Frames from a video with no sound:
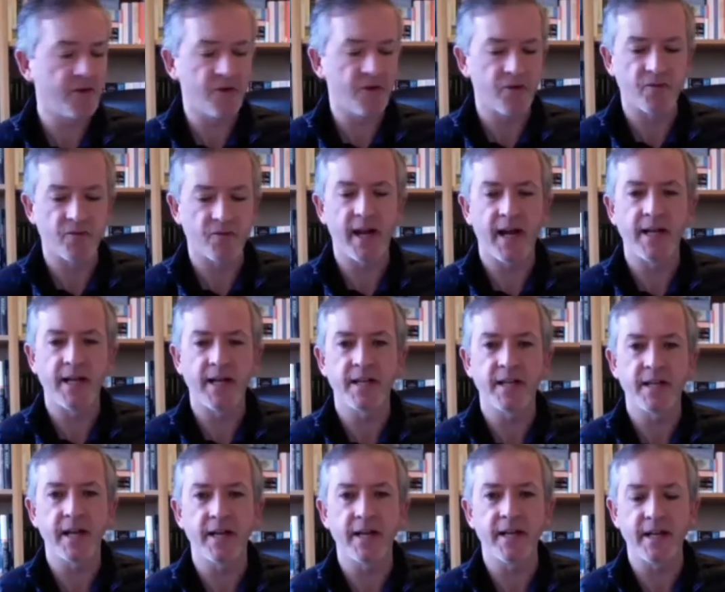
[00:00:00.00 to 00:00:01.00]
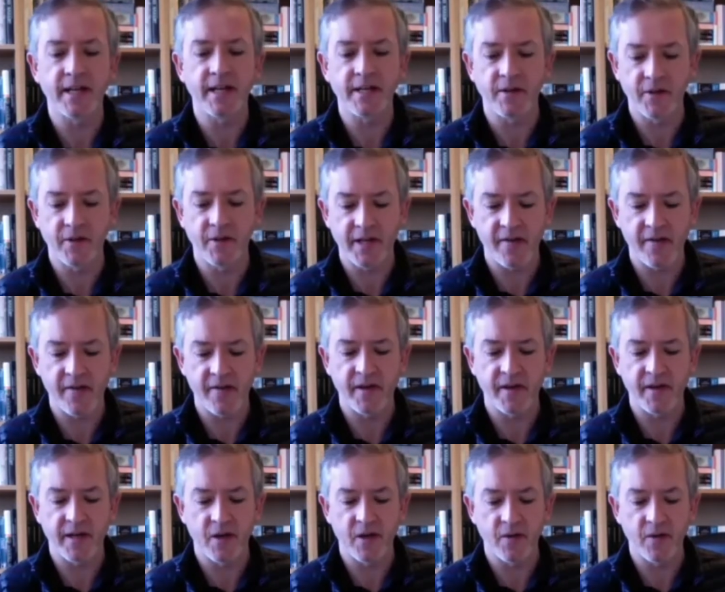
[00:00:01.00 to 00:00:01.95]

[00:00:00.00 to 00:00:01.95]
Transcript: your right hand technique so that the A finger